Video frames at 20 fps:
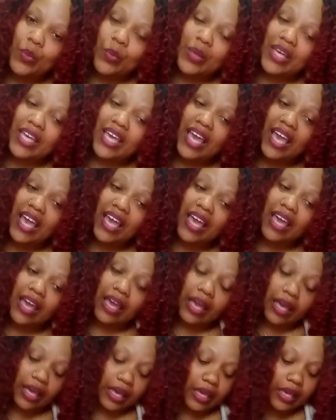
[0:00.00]
We
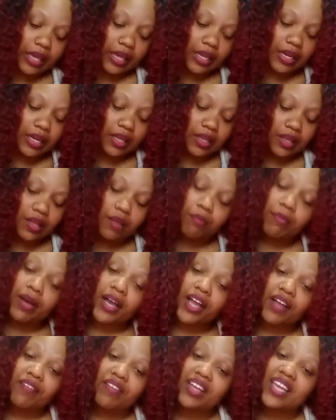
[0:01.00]
had
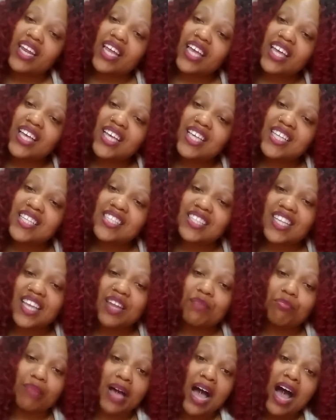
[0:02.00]
margaritas
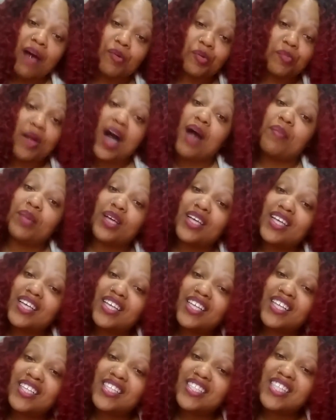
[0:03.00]
and Bahama
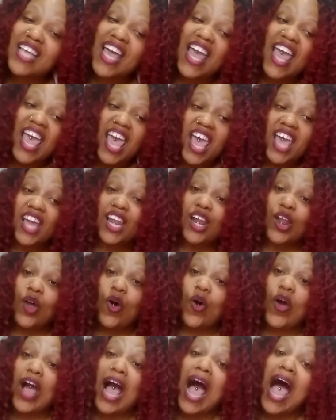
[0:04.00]
Mamas and
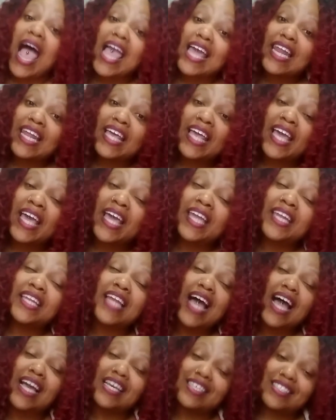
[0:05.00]
Long Island
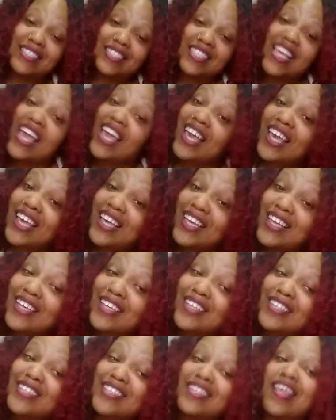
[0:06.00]
iced tea.
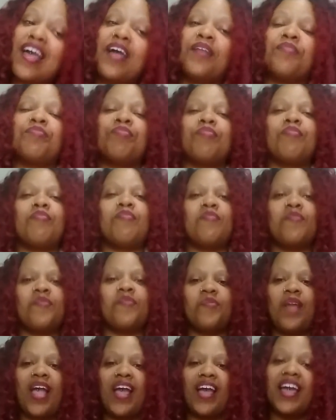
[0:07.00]

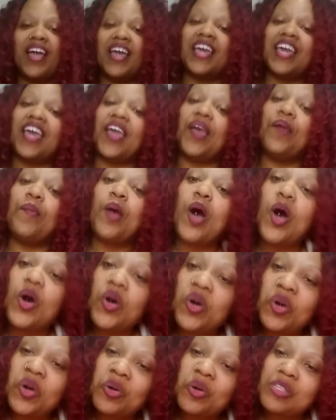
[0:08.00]
Came
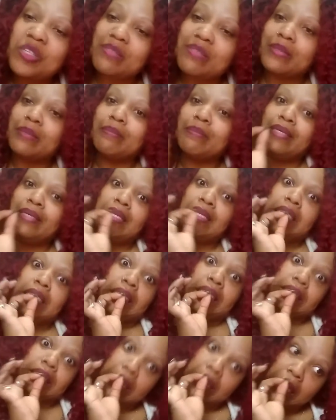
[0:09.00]
home, smoked me a
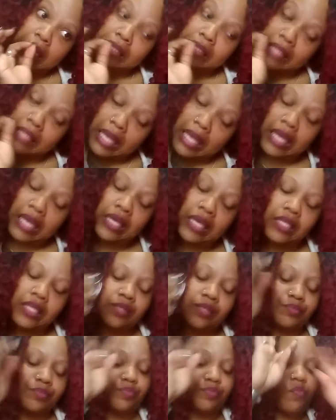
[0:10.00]
little
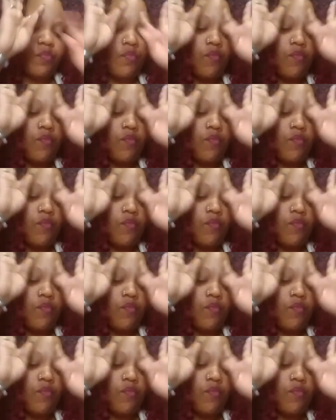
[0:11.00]
fun.